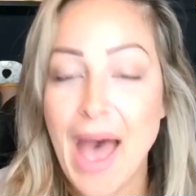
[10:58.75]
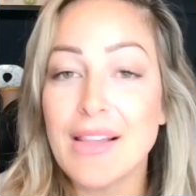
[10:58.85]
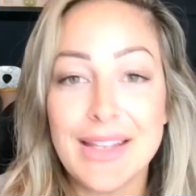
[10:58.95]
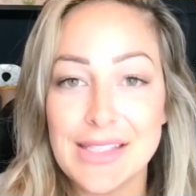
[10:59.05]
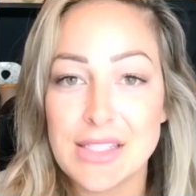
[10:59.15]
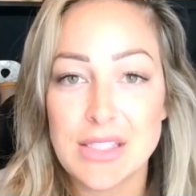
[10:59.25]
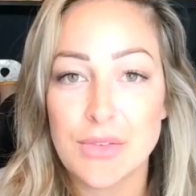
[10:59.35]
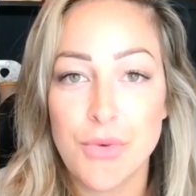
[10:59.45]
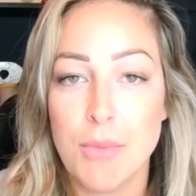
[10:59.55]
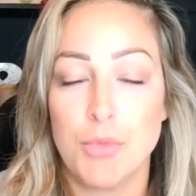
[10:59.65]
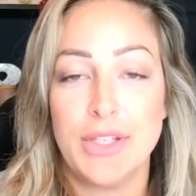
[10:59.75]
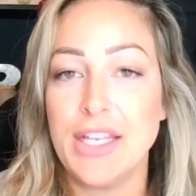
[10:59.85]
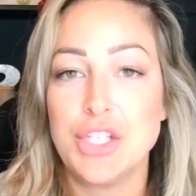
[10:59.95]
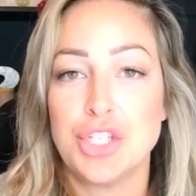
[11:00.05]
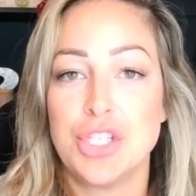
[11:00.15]
balance from
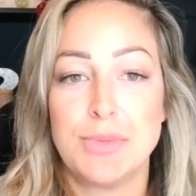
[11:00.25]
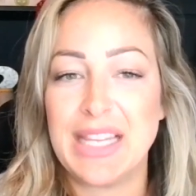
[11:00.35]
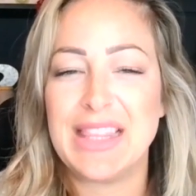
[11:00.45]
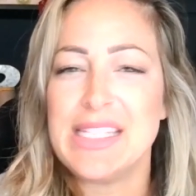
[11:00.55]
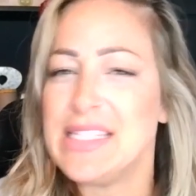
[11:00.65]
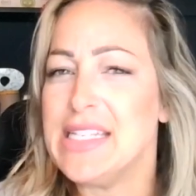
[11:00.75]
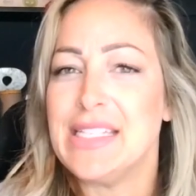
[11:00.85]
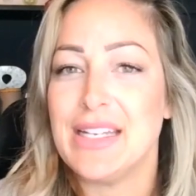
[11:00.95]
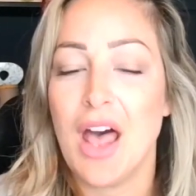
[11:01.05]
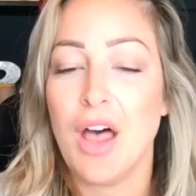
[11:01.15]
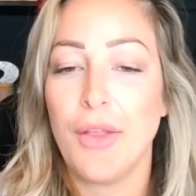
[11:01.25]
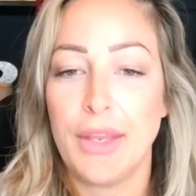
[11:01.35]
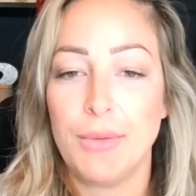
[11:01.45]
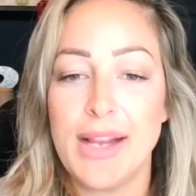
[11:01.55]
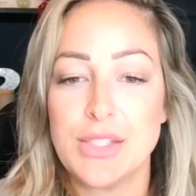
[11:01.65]
relationships. Like this isn't
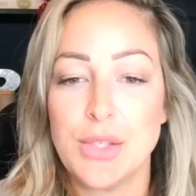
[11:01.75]
healthy,